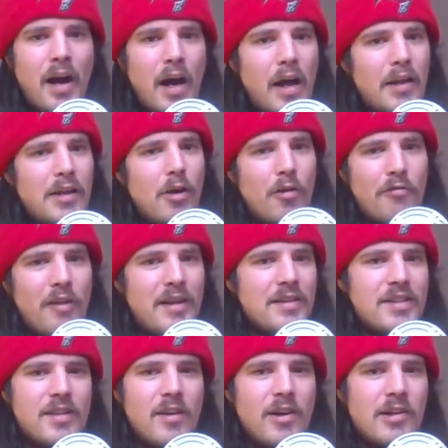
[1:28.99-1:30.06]
The
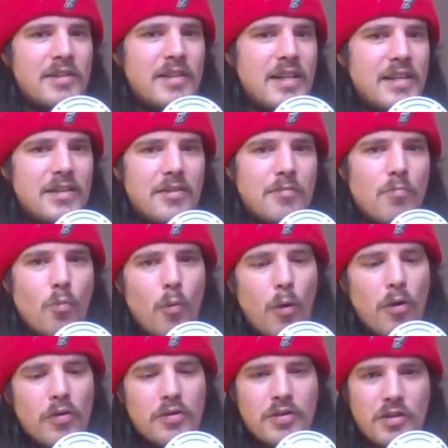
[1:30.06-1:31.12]
offense last season
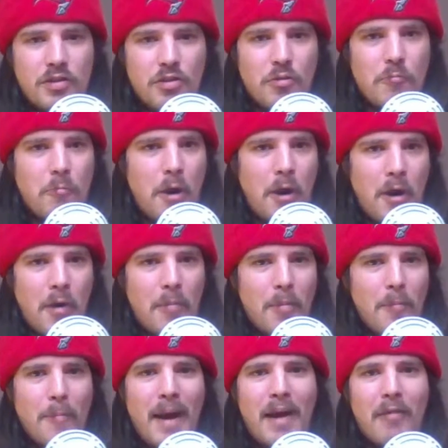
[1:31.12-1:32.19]
was superb.
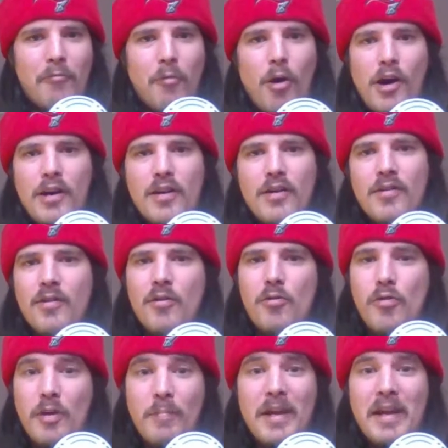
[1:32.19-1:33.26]
Matt Ryan, who
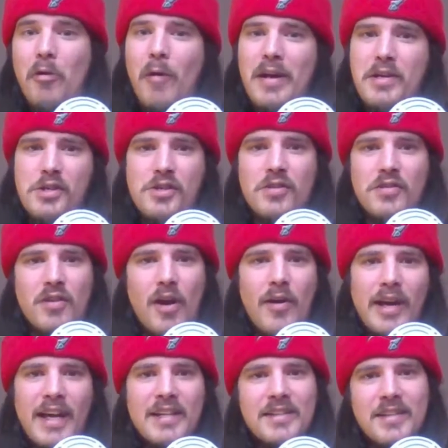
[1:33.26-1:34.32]
had been questioned
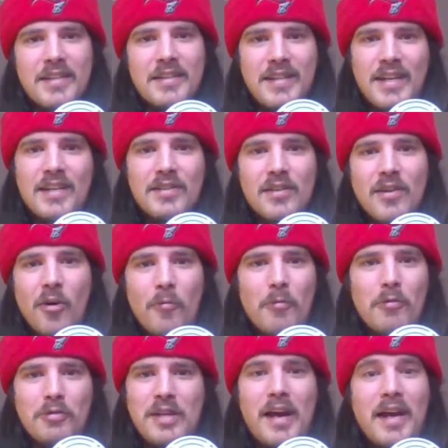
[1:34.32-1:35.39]
going into the season, a lot of
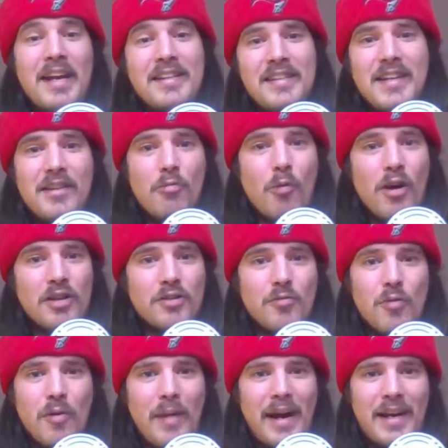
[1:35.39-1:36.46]
people saying, is he the worst
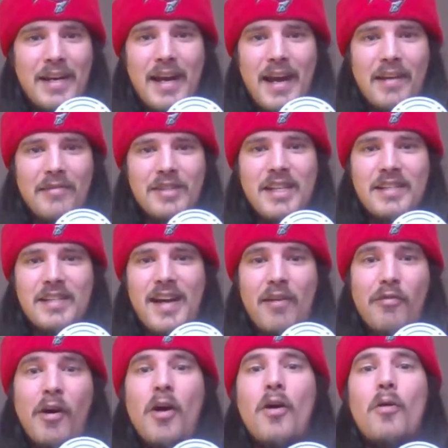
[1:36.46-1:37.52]
quarterback in the NFC South?
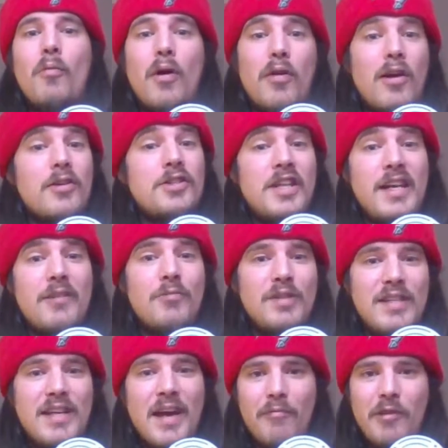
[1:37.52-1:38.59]
Well, last year he was
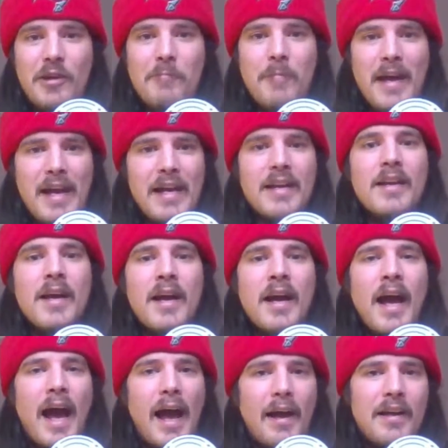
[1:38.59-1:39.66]
the MVP,
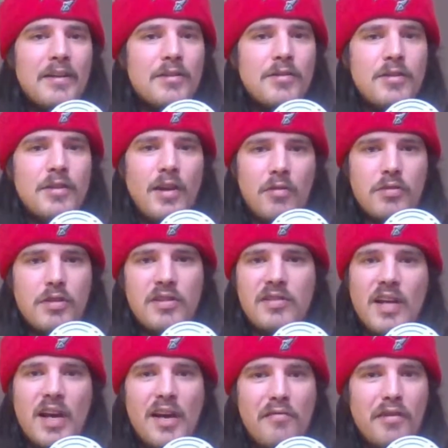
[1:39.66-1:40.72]
and,
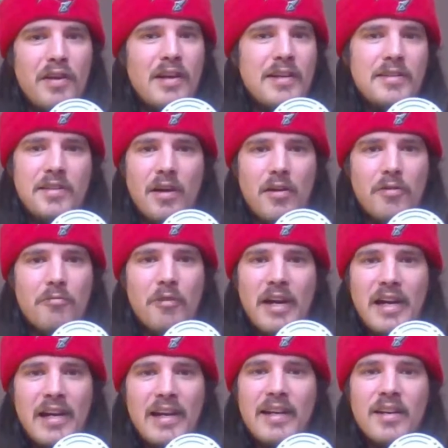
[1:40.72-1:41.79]
deservedly so,
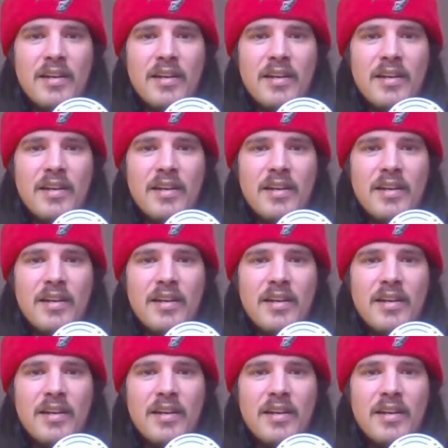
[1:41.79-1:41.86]
really.